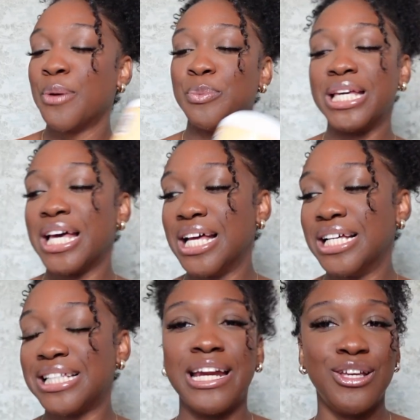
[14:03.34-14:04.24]
because
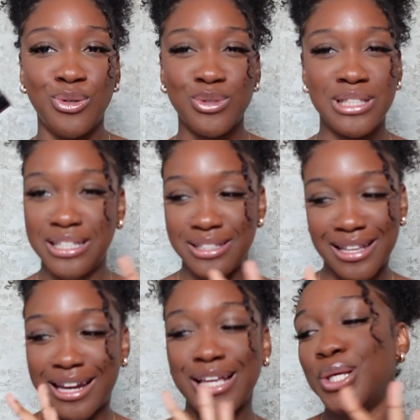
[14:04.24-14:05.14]
I didn't use these.
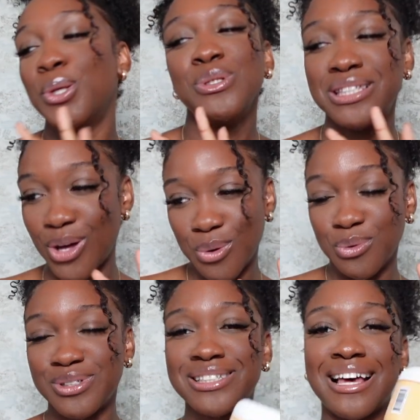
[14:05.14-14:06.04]
I didn't use
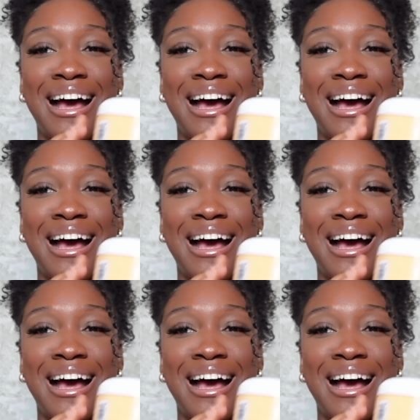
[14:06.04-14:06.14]
those.